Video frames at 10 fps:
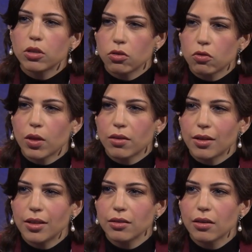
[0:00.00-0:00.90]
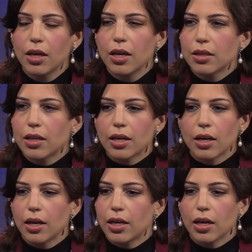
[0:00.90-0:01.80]
to Switzerland that
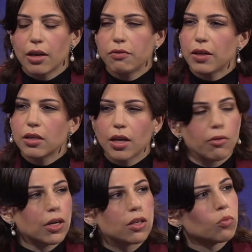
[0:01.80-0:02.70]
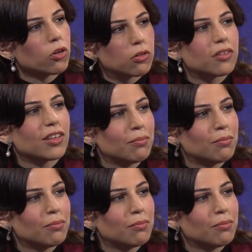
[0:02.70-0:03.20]
I think direct democracy